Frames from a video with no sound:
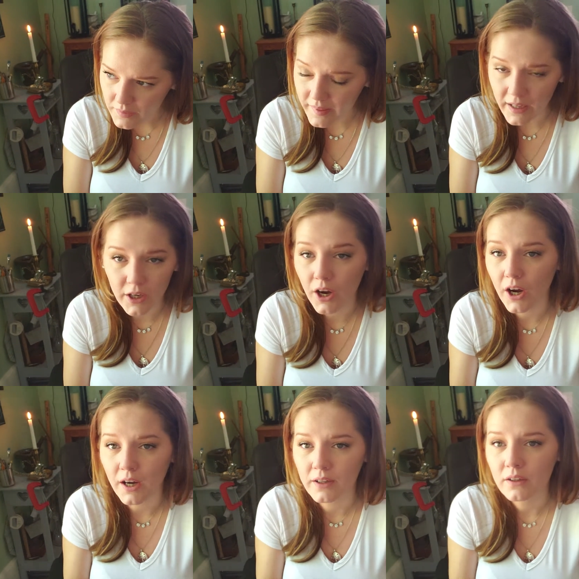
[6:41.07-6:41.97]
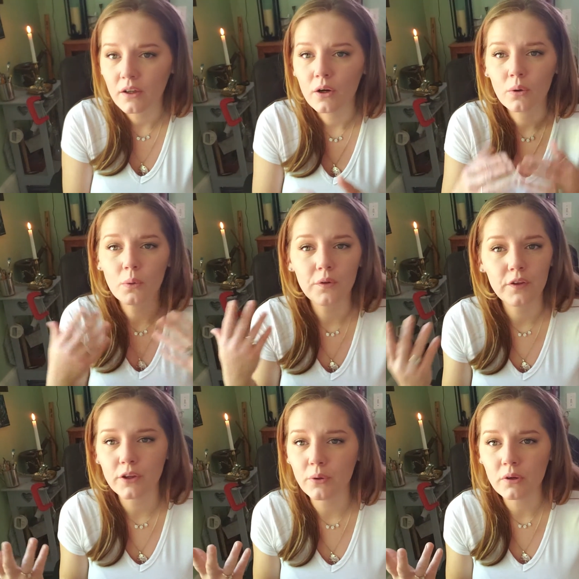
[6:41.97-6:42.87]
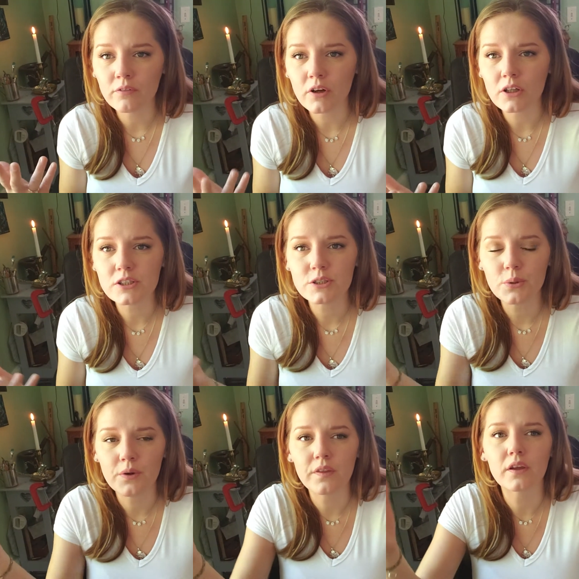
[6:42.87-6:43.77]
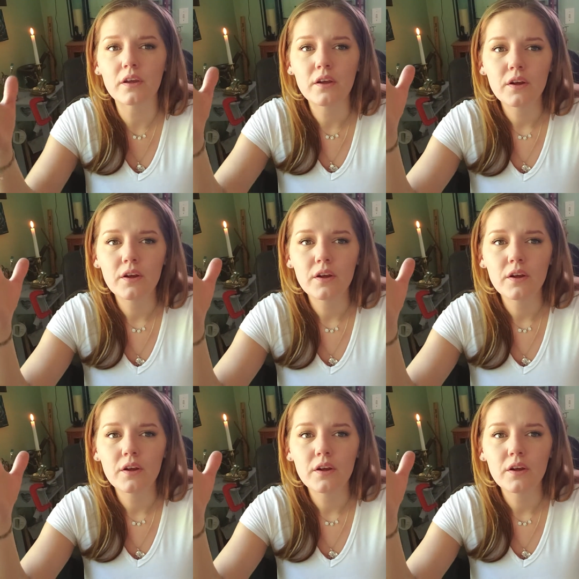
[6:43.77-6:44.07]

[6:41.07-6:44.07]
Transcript: that God, or the universe, or the